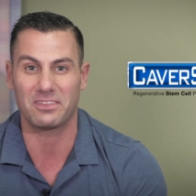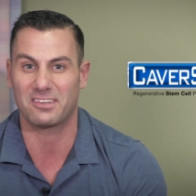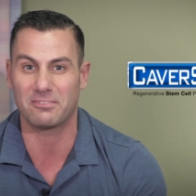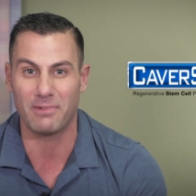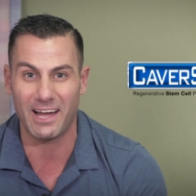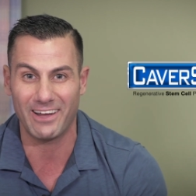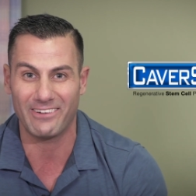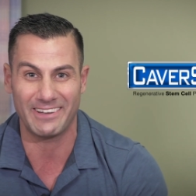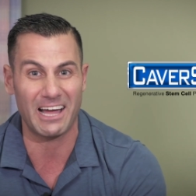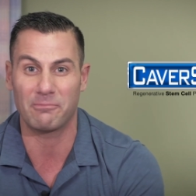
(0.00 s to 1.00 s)
a smile
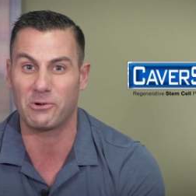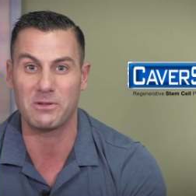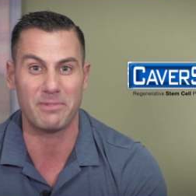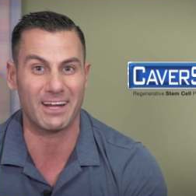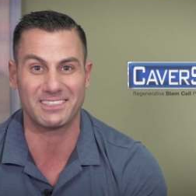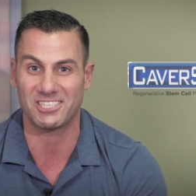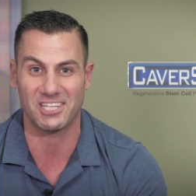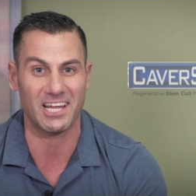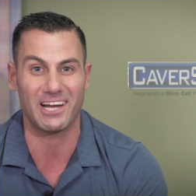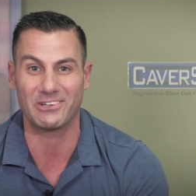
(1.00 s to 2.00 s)
and on my way back to
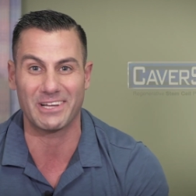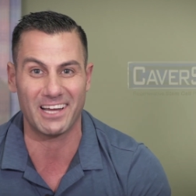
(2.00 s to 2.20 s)
Chicago,